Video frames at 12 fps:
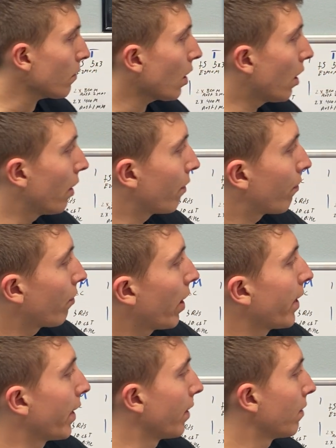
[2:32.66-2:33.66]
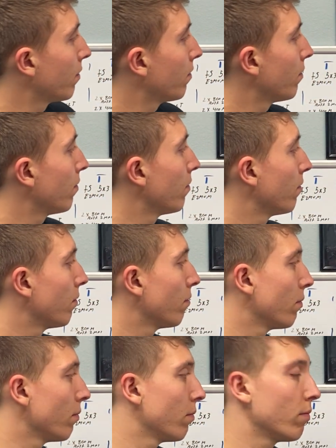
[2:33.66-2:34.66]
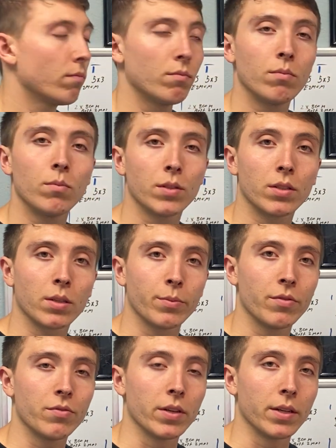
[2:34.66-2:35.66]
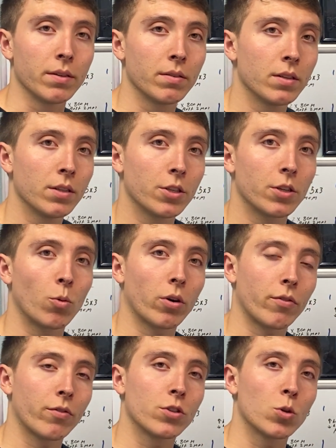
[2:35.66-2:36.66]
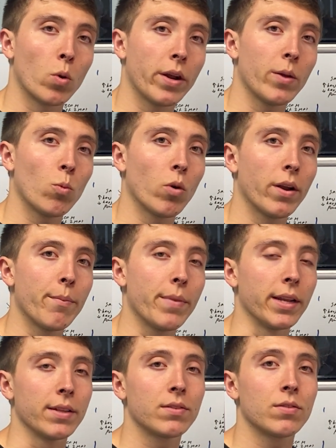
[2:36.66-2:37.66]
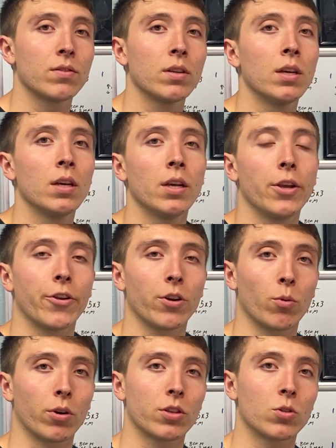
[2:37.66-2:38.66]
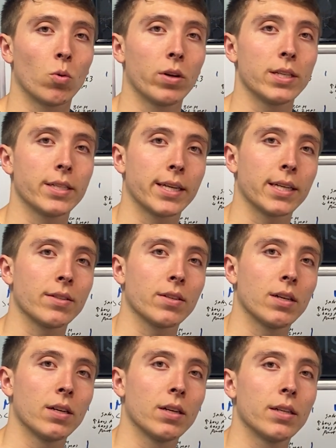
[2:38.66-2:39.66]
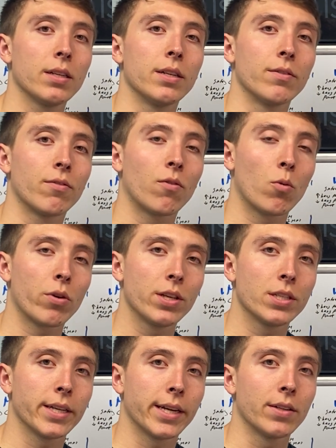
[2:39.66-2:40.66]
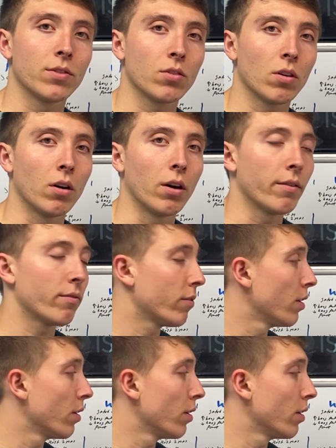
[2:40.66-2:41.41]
On Friday, this is gonna be fun. You're gonna work for 21 minutes. You're gonna work 20 seconds on and 40 seconds off.